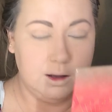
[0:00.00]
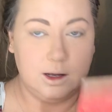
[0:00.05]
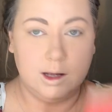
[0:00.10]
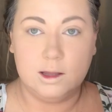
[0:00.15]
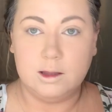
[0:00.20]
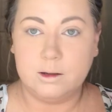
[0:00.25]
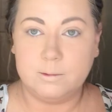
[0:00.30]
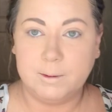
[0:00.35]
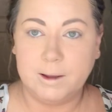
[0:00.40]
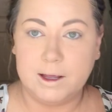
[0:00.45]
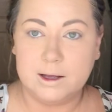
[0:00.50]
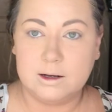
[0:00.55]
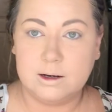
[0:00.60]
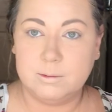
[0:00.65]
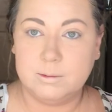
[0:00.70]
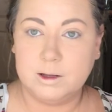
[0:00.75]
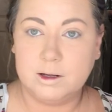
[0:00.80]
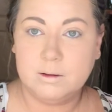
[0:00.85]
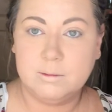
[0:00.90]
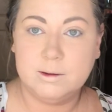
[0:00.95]
I look back and
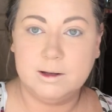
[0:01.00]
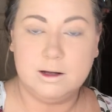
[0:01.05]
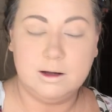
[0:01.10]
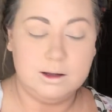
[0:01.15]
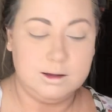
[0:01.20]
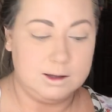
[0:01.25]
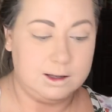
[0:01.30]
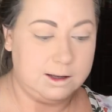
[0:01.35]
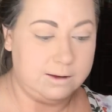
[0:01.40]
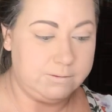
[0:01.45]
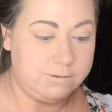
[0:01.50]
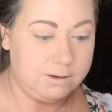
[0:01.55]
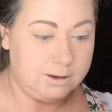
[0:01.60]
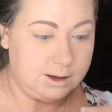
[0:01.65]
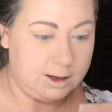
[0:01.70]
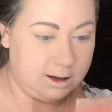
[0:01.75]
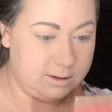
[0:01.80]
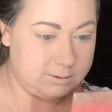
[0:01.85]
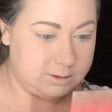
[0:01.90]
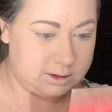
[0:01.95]
I'm like, oh my god, like I feel
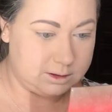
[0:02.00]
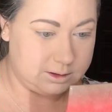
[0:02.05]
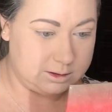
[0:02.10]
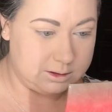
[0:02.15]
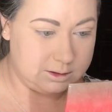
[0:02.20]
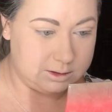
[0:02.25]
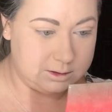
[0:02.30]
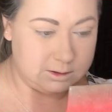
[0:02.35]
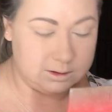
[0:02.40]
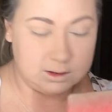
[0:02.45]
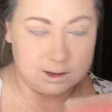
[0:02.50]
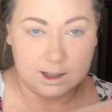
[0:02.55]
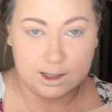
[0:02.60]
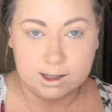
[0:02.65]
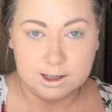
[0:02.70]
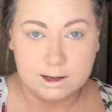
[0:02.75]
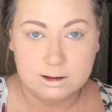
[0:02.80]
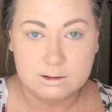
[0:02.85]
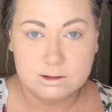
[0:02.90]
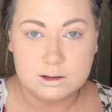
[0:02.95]
like I was just in junior
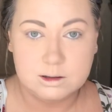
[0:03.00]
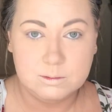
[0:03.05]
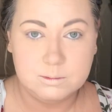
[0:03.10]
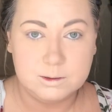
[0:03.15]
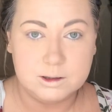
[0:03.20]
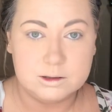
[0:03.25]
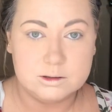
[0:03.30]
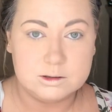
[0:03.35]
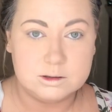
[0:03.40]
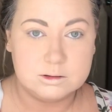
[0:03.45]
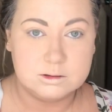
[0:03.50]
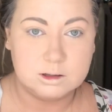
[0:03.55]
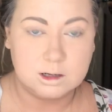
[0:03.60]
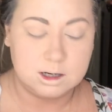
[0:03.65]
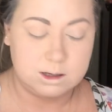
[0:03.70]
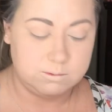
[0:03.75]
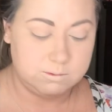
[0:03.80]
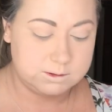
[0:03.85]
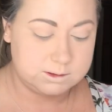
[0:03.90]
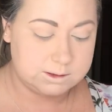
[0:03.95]
high. How could you be in junior
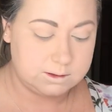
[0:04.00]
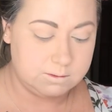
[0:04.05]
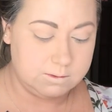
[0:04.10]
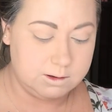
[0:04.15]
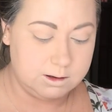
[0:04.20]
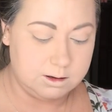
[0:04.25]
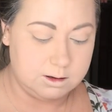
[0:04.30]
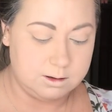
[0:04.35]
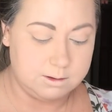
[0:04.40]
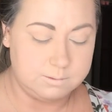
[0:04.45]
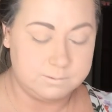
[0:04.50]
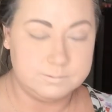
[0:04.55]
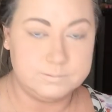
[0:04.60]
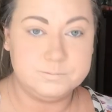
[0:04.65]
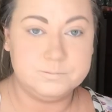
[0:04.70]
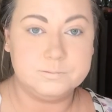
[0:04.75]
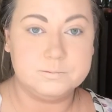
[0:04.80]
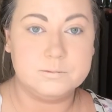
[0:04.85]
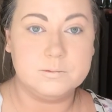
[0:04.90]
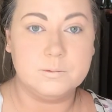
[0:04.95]
high? What's going on?
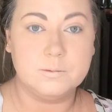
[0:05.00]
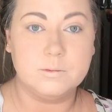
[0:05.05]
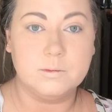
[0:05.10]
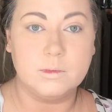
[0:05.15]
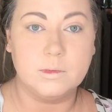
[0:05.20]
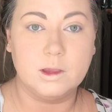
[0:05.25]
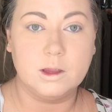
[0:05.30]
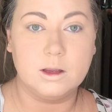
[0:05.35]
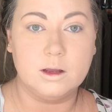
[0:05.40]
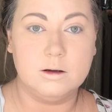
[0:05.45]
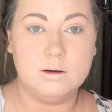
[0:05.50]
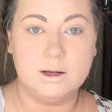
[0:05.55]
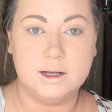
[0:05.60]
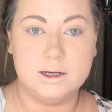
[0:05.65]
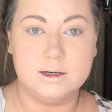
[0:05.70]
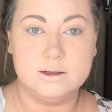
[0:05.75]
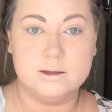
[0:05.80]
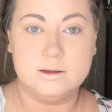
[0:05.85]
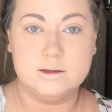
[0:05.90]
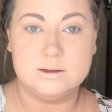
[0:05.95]
Okay,
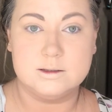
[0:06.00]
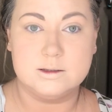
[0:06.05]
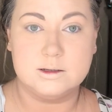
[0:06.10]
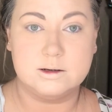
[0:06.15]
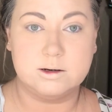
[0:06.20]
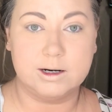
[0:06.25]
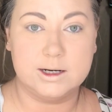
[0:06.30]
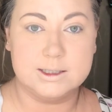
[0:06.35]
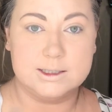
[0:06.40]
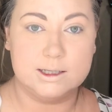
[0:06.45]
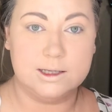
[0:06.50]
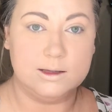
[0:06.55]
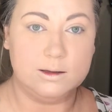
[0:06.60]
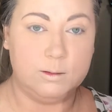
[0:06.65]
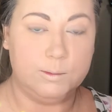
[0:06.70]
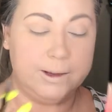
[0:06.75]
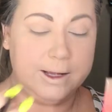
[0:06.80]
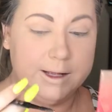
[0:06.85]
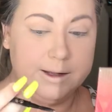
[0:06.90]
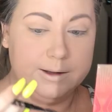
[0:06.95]
did those look crazy a
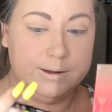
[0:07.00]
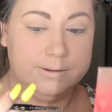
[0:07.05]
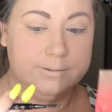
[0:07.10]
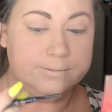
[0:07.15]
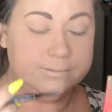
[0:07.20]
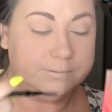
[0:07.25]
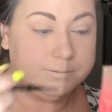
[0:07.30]
little bit, huh?